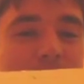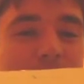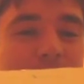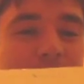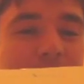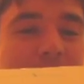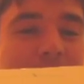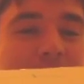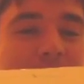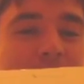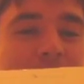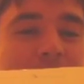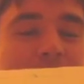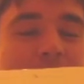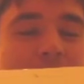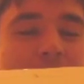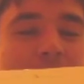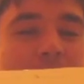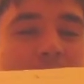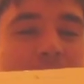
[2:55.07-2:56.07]
Okay,
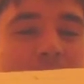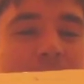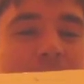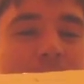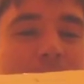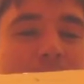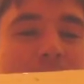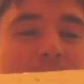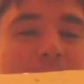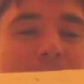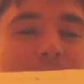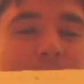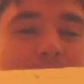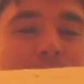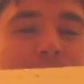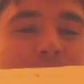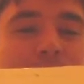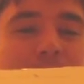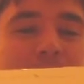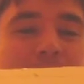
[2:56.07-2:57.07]
then
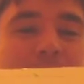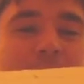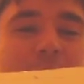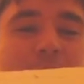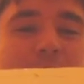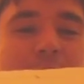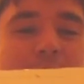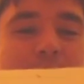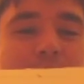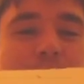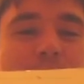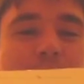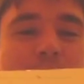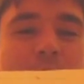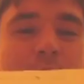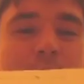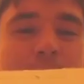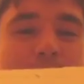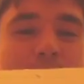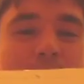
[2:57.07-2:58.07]
perhaps they see some
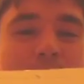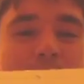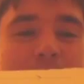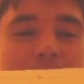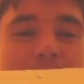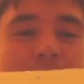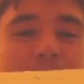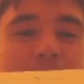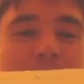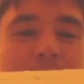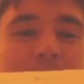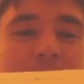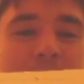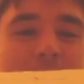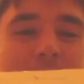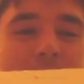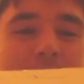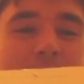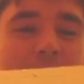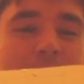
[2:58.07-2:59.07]
food up here, they
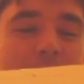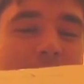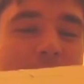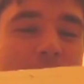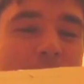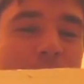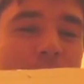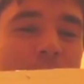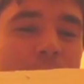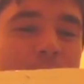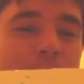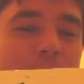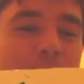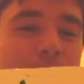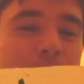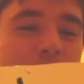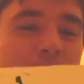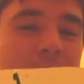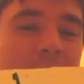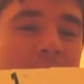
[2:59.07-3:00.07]
wander
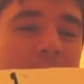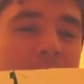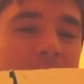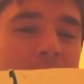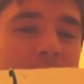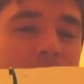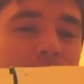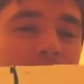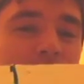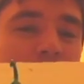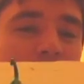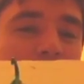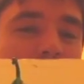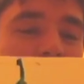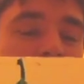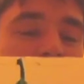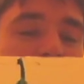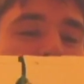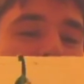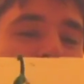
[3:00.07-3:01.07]
up here,
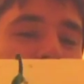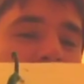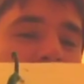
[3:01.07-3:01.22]
and as